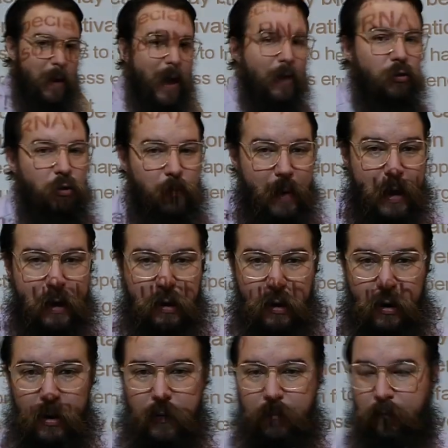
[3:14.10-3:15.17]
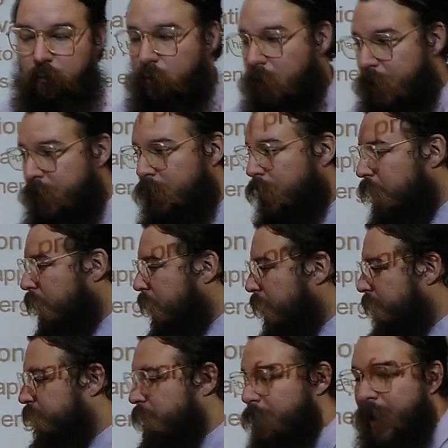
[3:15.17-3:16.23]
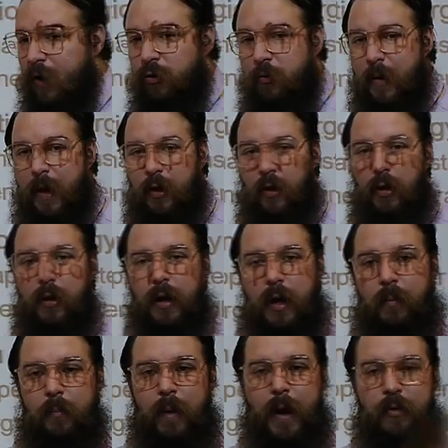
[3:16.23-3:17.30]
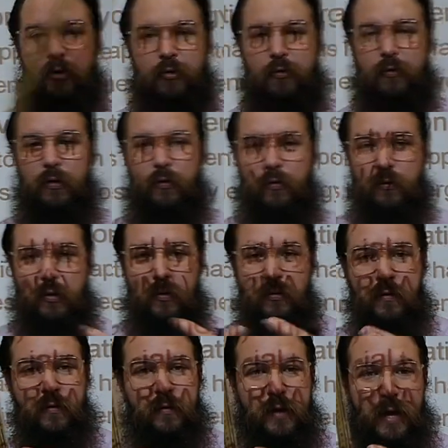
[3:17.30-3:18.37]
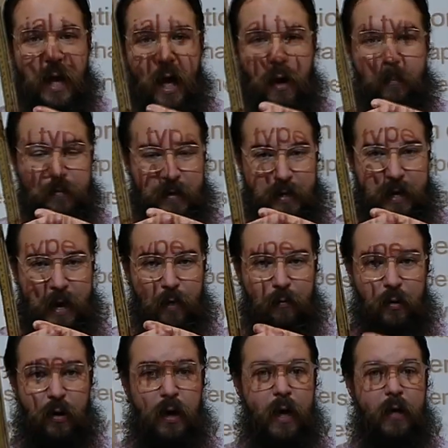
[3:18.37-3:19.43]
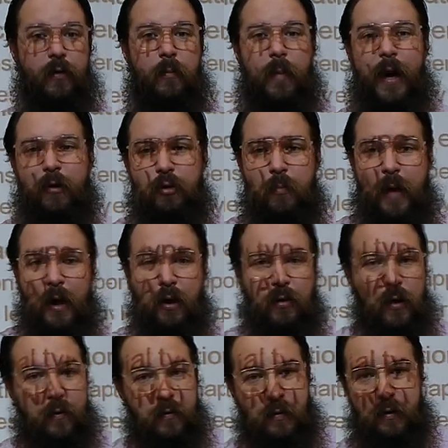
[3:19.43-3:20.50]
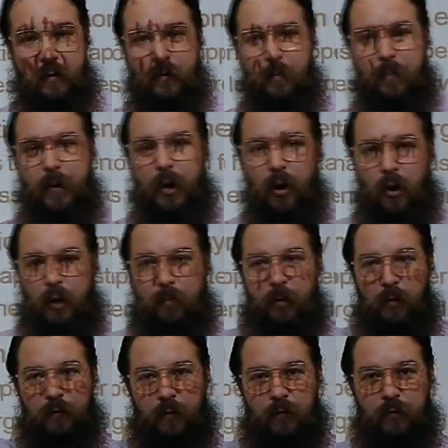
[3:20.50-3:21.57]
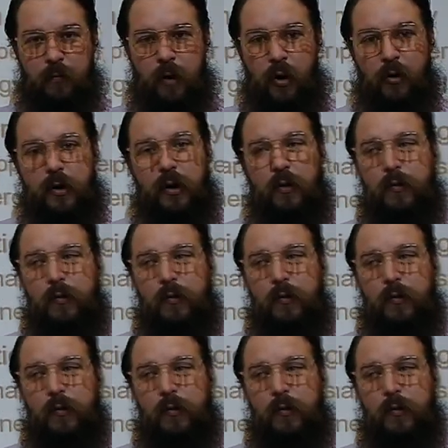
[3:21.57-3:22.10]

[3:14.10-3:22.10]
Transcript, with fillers: matchmaker, right? If the matchmaker matches two students to up together, the matchmaker doesn't disappear in a poof of smoke.